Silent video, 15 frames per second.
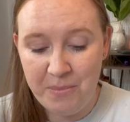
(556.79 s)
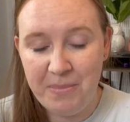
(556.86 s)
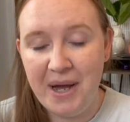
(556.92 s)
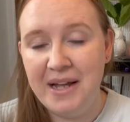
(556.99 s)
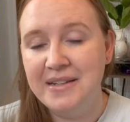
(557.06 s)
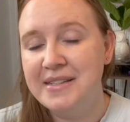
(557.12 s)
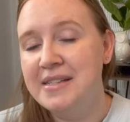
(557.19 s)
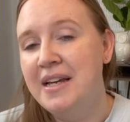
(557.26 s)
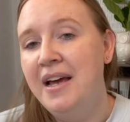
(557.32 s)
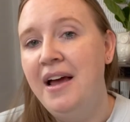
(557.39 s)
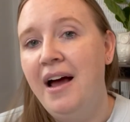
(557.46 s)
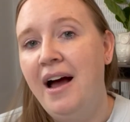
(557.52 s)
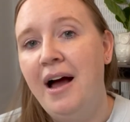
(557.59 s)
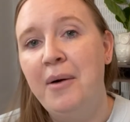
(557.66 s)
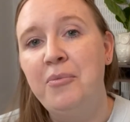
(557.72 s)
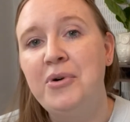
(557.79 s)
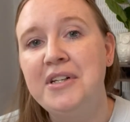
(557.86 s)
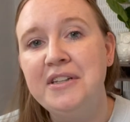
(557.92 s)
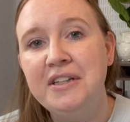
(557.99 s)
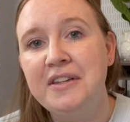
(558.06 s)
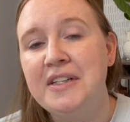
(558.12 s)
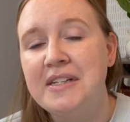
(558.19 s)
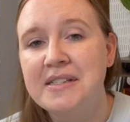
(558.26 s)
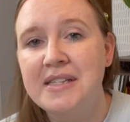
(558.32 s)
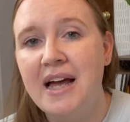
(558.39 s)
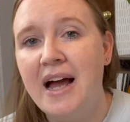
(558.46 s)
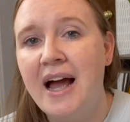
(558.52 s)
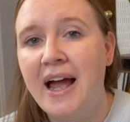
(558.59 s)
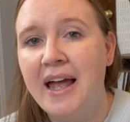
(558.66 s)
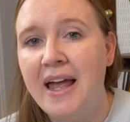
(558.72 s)
But one of the things that
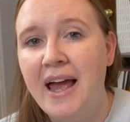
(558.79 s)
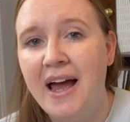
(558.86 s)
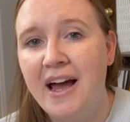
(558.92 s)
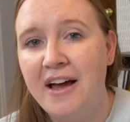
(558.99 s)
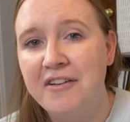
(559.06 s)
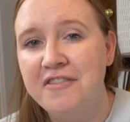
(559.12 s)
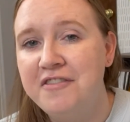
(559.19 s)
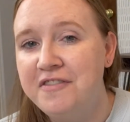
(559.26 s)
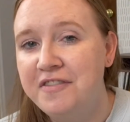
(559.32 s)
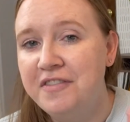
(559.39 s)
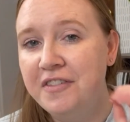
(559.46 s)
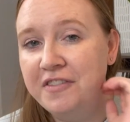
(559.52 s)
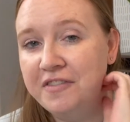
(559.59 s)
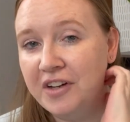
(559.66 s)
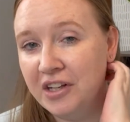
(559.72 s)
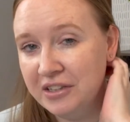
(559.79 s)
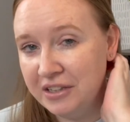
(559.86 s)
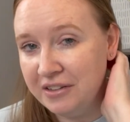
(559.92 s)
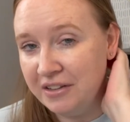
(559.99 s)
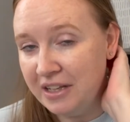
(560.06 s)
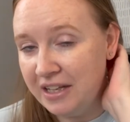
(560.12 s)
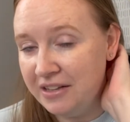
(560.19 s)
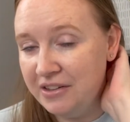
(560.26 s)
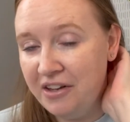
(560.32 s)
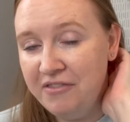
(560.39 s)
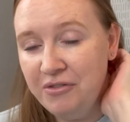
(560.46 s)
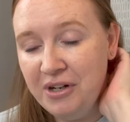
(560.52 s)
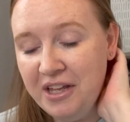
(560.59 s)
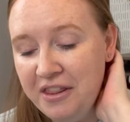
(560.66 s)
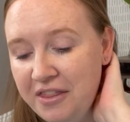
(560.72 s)
I have fell in love with